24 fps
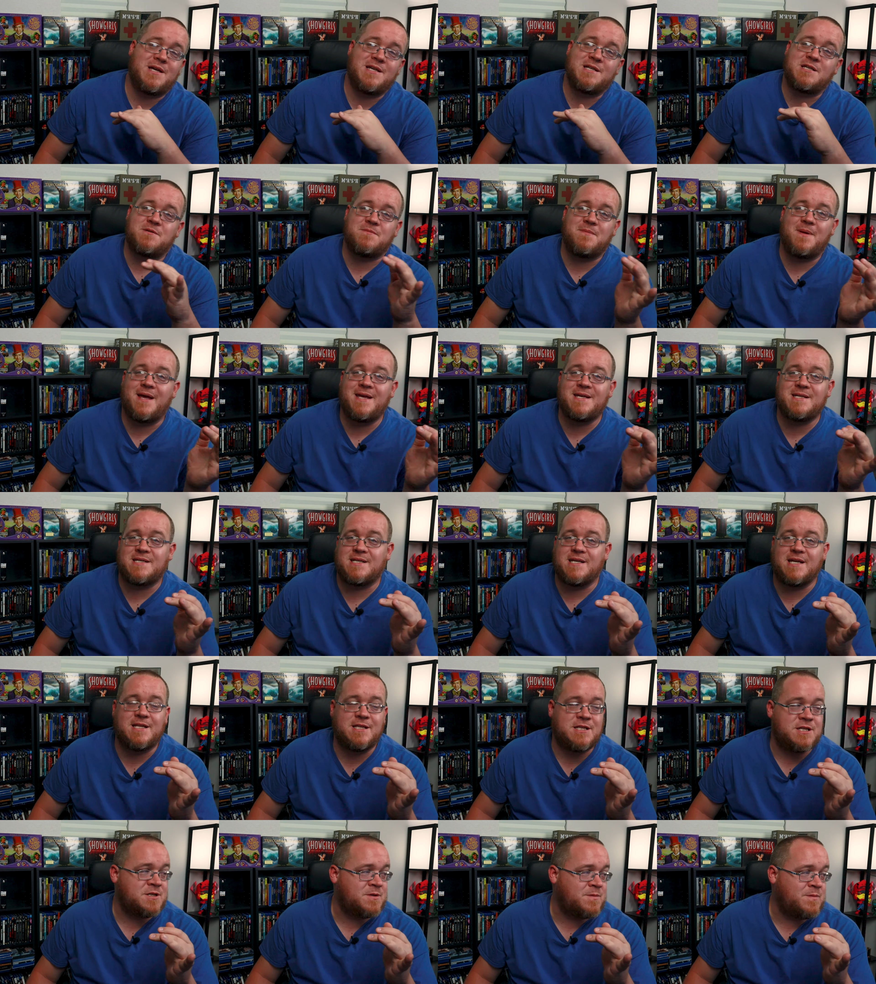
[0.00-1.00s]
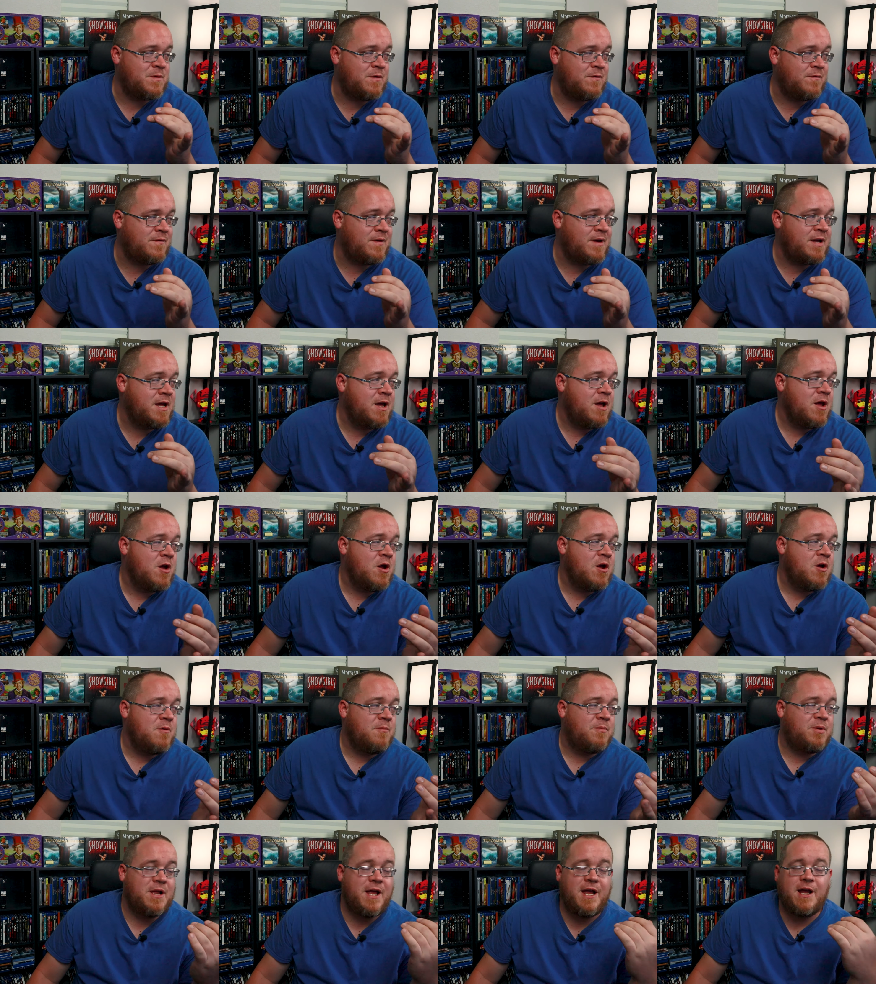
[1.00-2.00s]
is amazing in this movie,
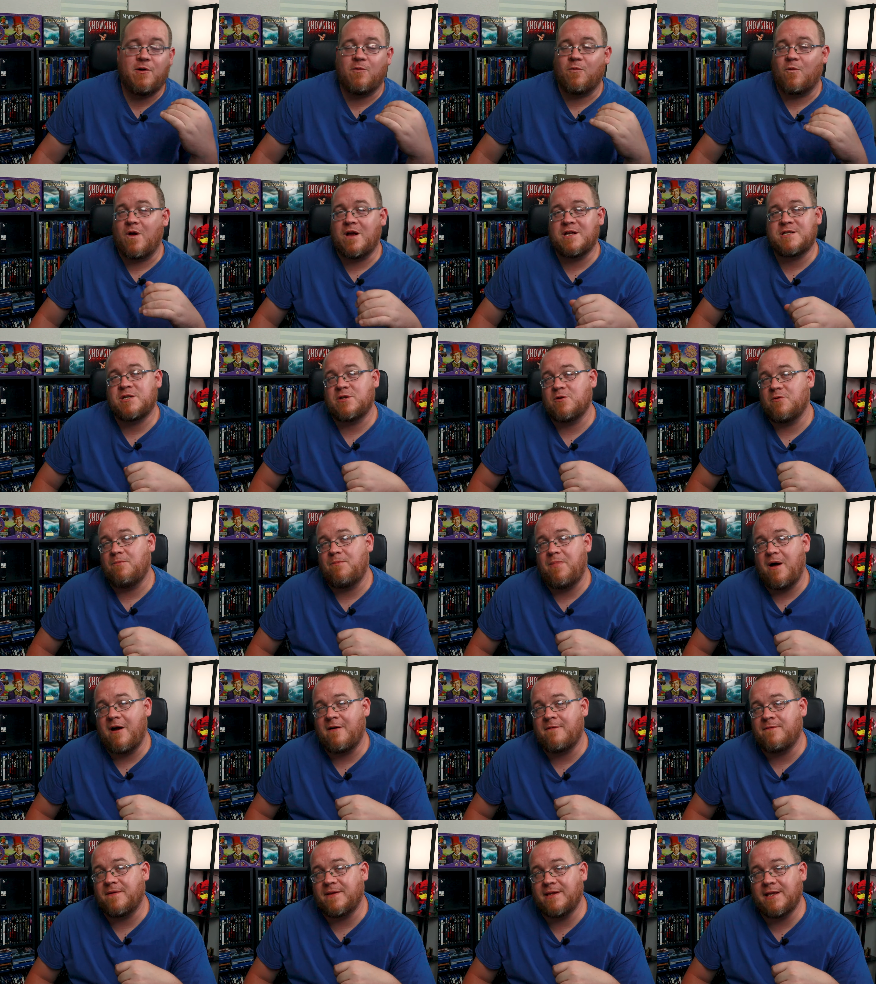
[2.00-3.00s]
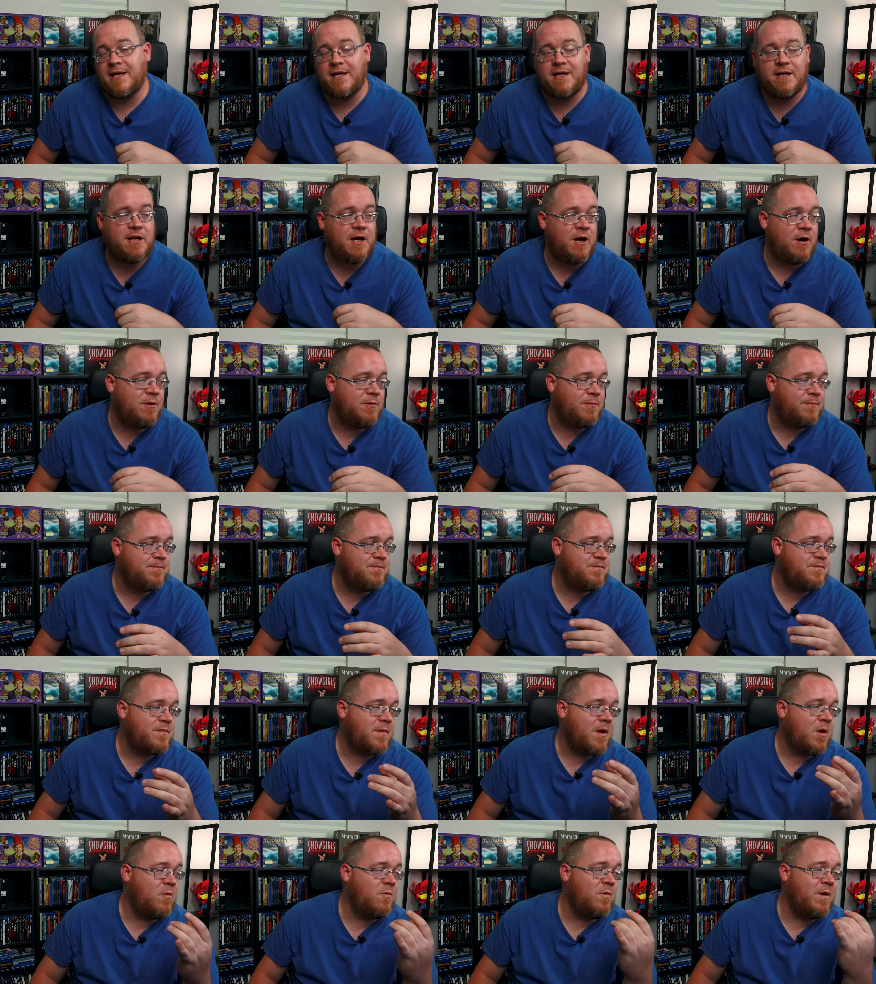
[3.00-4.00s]
playing Russell Bufalino.
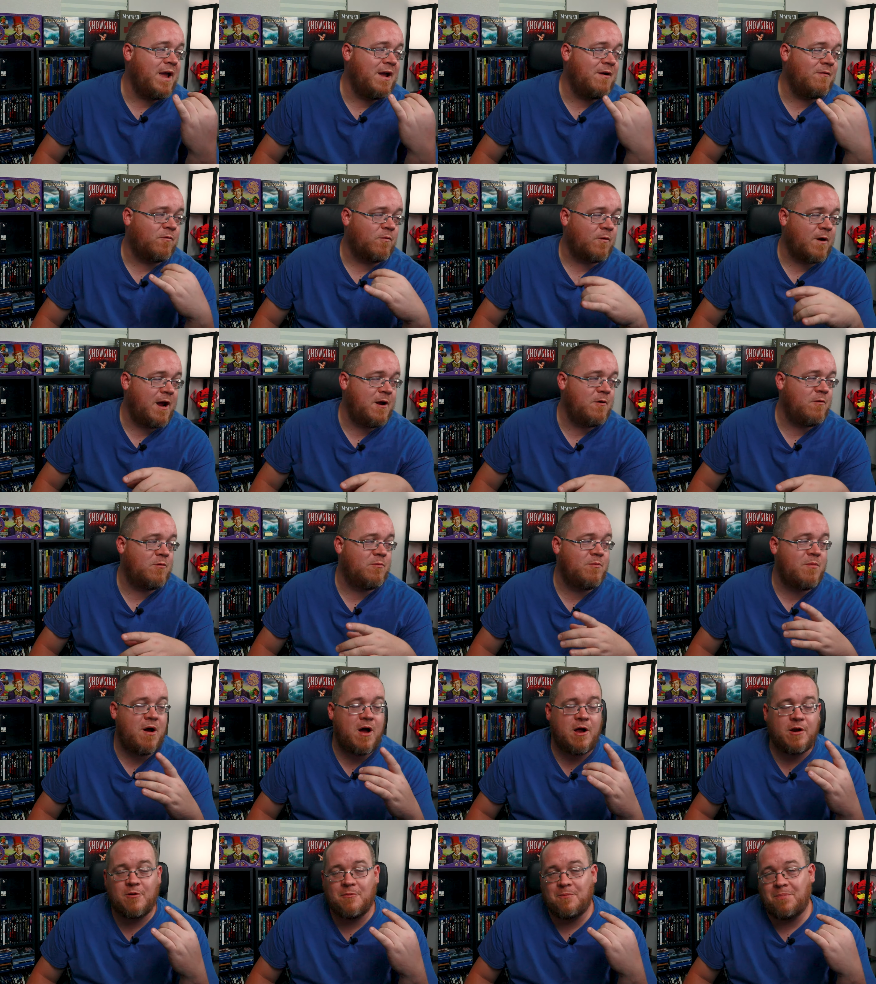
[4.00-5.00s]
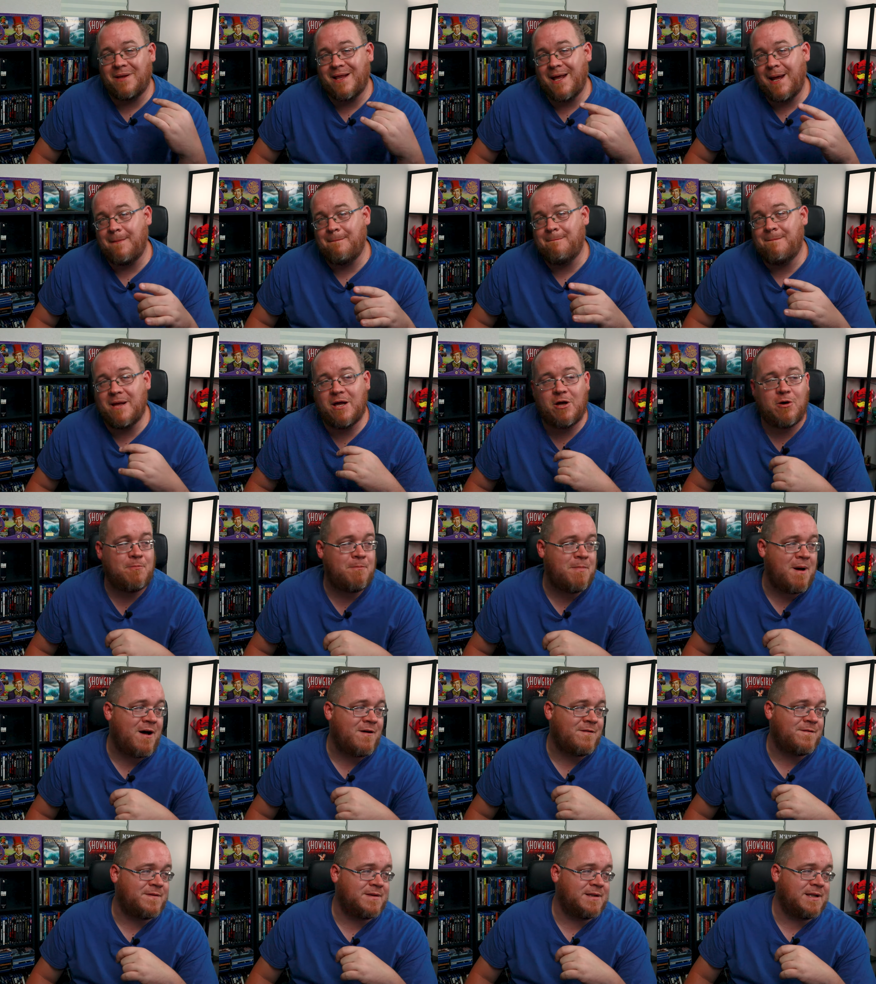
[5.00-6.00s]
We have Ray Romano playing Bill
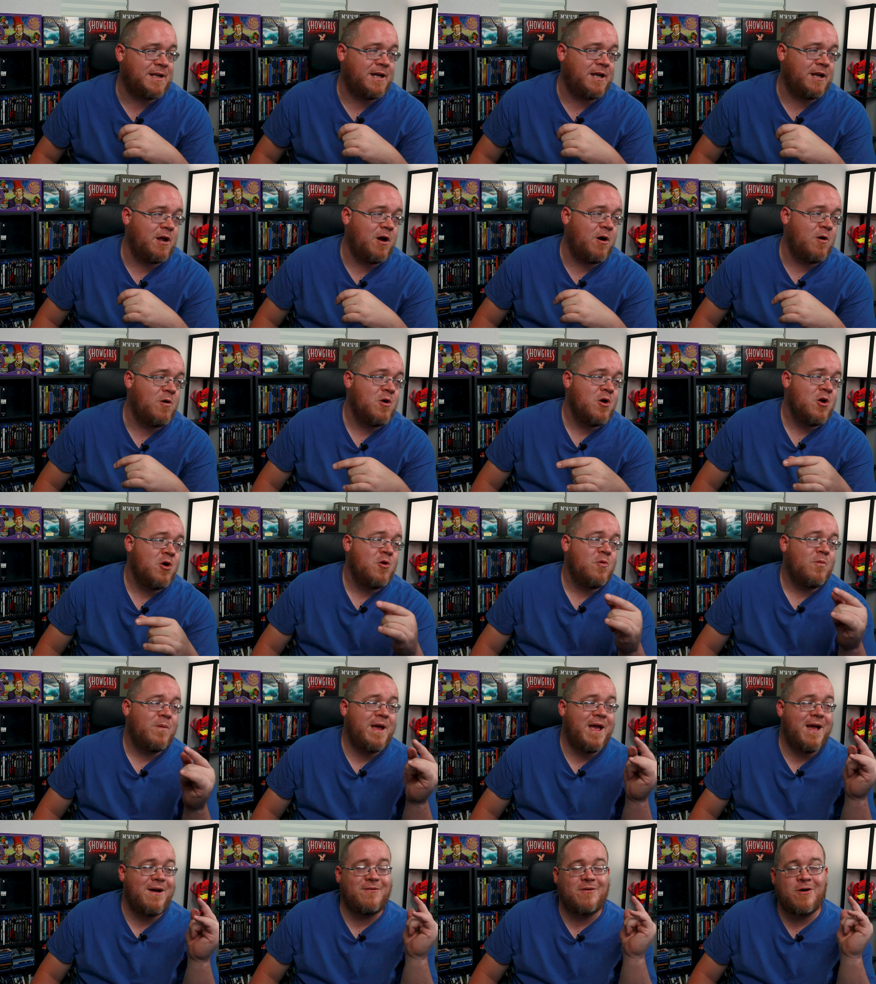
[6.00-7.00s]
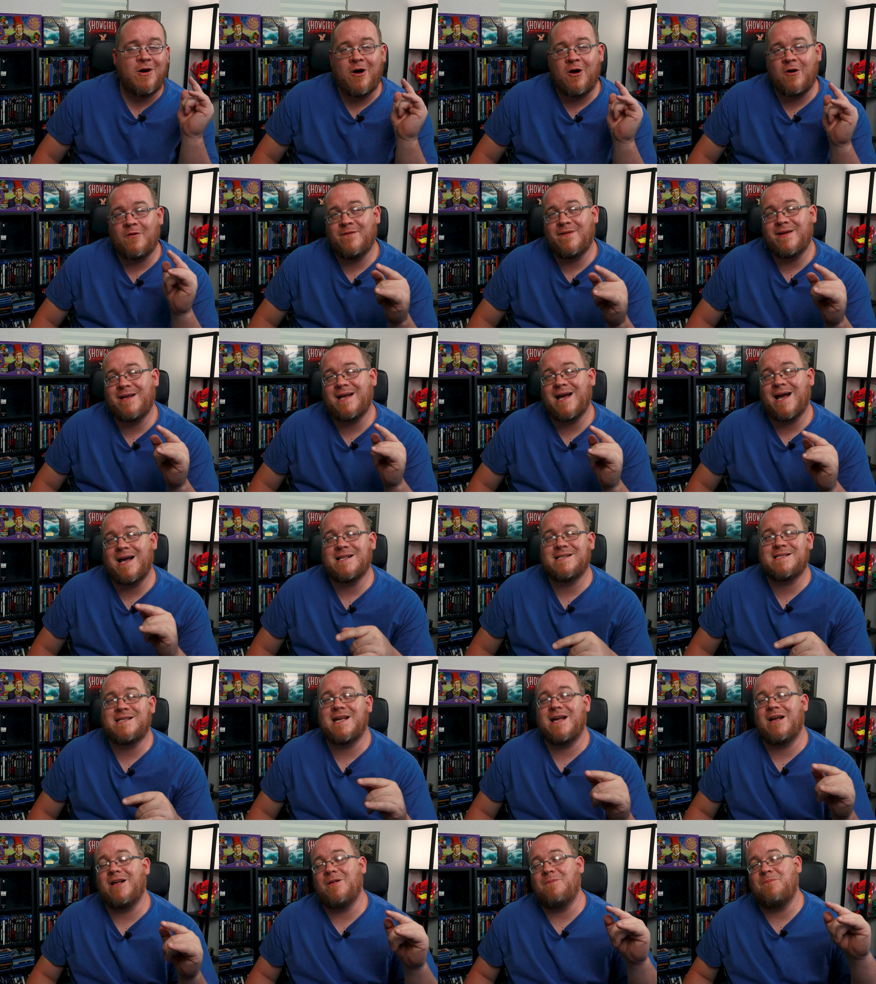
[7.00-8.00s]
Bufalino. We have Harvey
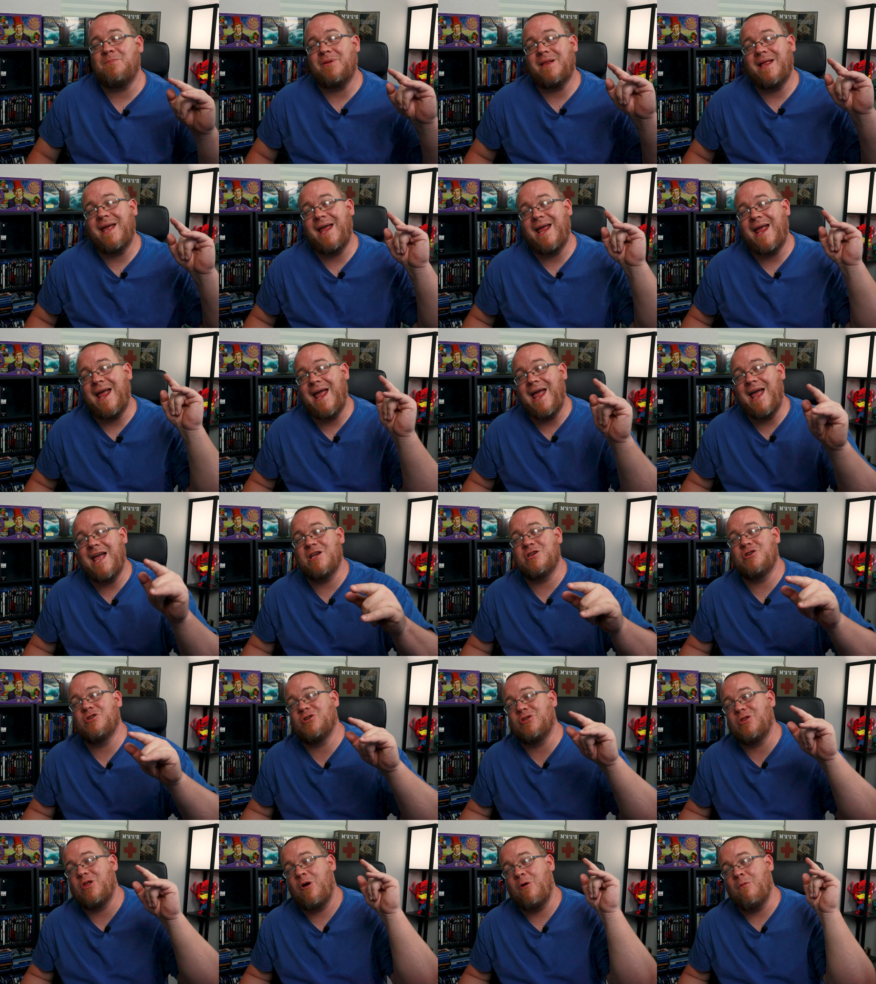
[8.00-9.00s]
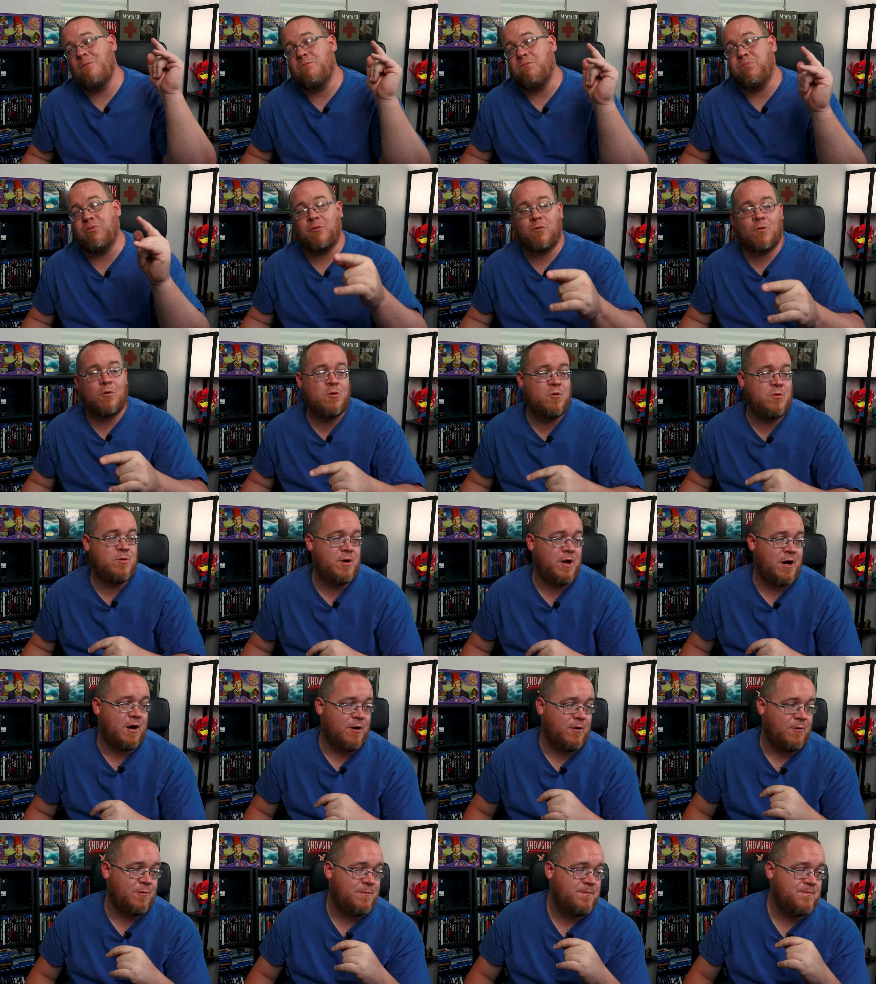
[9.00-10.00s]
Keitel playing Angelo
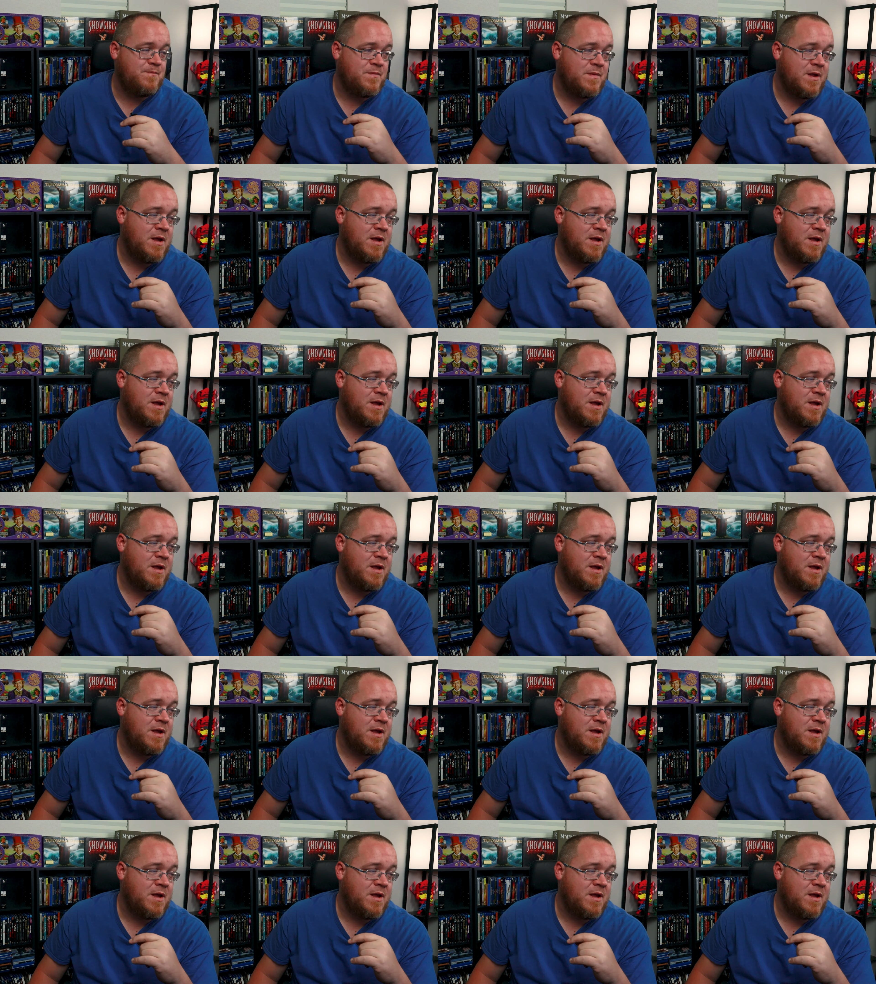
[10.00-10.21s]
Bruno.